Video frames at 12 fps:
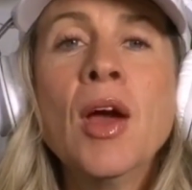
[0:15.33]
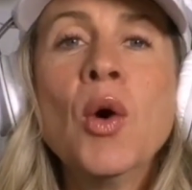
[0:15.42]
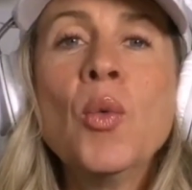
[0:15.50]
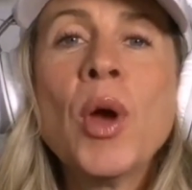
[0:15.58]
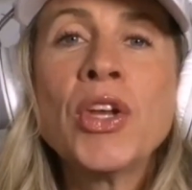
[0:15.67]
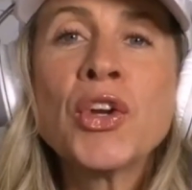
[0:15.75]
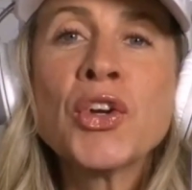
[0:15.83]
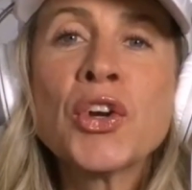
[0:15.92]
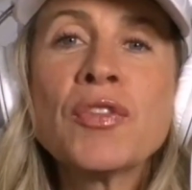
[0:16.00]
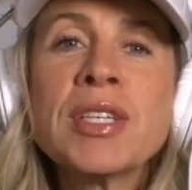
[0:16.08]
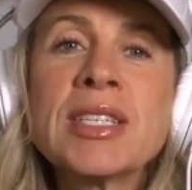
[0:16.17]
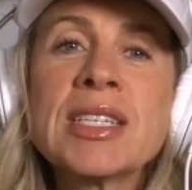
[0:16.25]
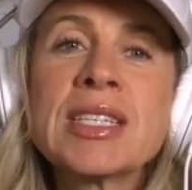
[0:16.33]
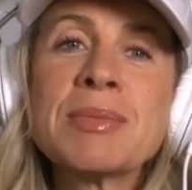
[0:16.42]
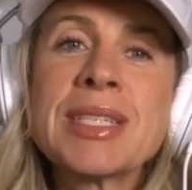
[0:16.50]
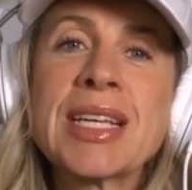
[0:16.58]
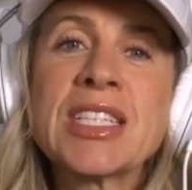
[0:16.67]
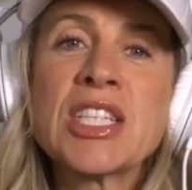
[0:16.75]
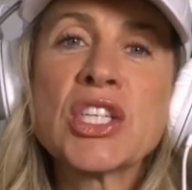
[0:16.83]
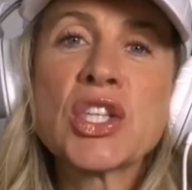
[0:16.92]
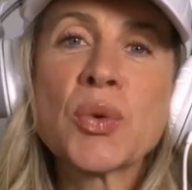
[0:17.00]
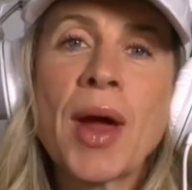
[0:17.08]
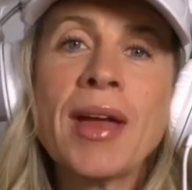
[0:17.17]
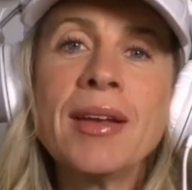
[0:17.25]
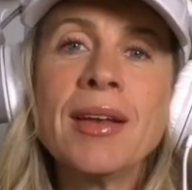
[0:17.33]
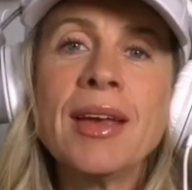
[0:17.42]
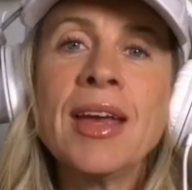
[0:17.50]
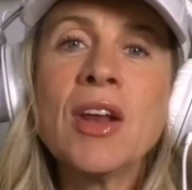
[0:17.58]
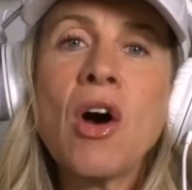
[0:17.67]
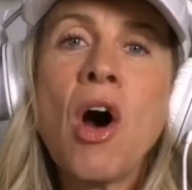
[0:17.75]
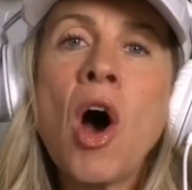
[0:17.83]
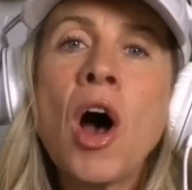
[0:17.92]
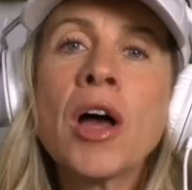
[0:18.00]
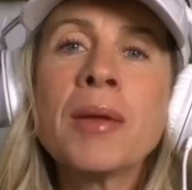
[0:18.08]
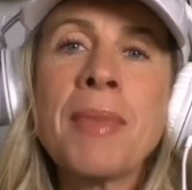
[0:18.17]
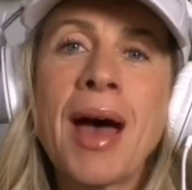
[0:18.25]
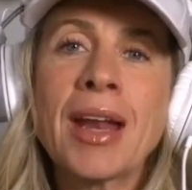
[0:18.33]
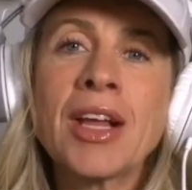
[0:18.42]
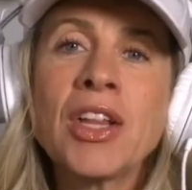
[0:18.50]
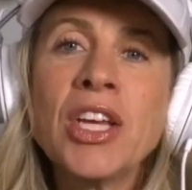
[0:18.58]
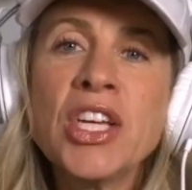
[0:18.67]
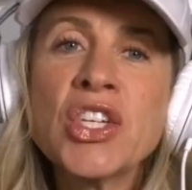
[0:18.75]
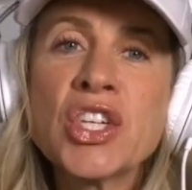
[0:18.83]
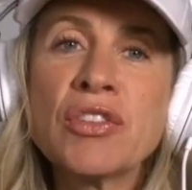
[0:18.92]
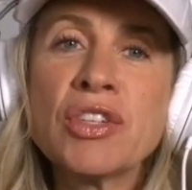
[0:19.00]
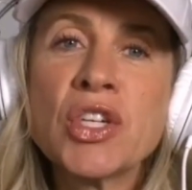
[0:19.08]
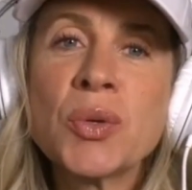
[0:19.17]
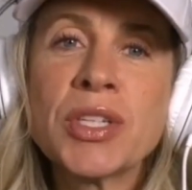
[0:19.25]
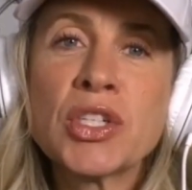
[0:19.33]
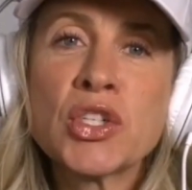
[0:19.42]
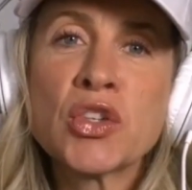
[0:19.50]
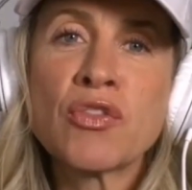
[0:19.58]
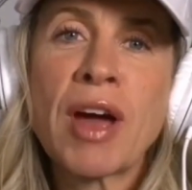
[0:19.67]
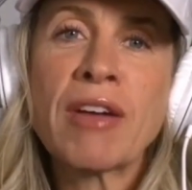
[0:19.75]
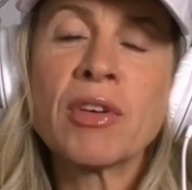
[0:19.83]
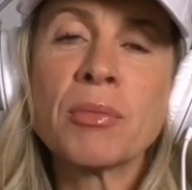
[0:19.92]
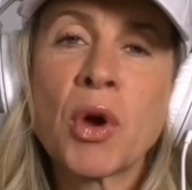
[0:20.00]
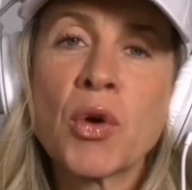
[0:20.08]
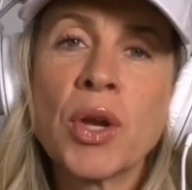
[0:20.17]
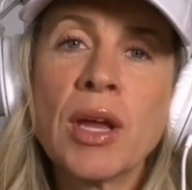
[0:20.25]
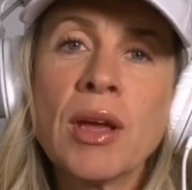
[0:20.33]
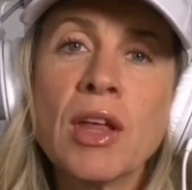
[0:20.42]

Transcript: When your nervous system senses threat, it automatically shifts you into survival mode.